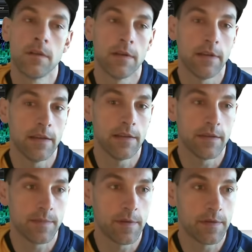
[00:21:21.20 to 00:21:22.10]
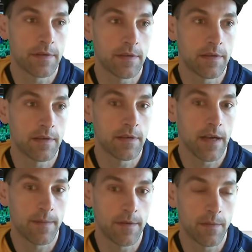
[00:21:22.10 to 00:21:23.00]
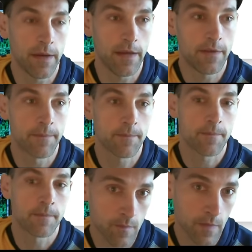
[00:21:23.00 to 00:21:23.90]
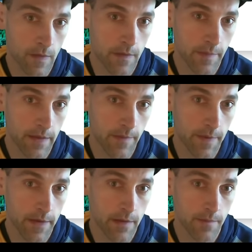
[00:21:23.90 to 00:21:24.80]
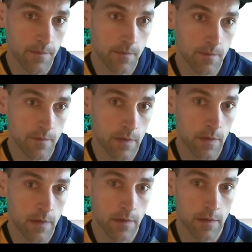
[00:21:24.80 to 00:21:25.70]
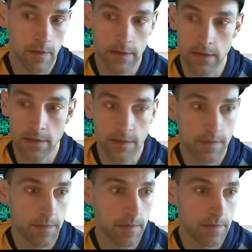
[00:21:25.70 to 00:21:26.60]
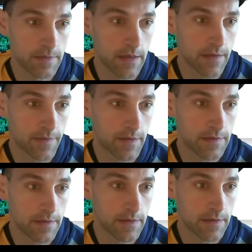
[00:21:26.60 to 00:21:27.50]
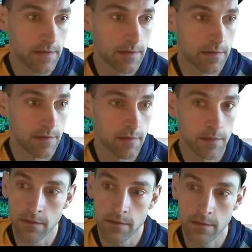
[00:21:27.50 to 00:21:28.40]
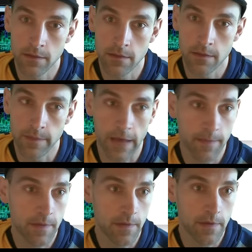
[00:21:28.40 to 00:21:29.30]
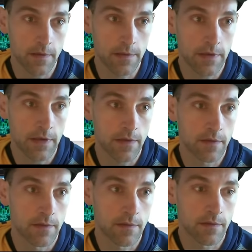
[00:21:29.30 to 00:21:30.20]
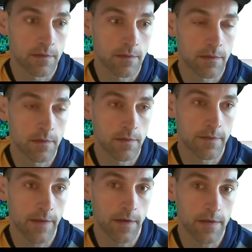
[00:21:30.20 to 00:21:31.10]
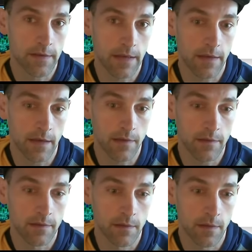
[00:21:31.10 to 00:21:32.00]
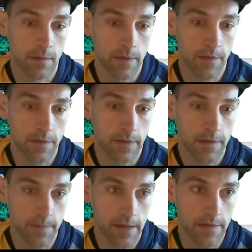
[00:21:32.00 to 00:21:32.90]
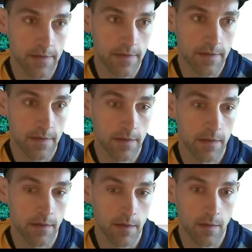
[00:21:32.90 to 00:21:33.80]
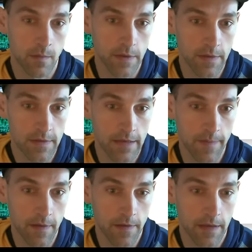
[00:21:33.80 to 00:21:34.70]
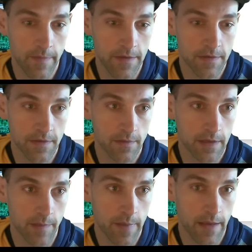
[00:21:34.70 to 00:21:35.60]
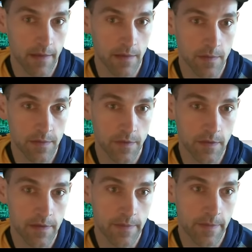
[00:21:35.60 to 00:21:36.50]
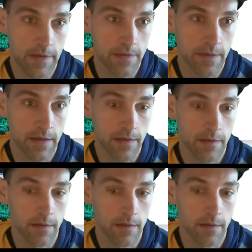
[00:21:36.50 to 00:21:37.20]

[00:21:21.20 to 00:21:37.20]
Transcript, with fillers: Deadly disputes the goblin away. Paying mana. They deadly dispute, sacrificing the map token, it looks like. Five cards in hand now. We have two Hydroblasts. We could snap the Archaeomancer to get back to Lose Focus. Maybe that's okay.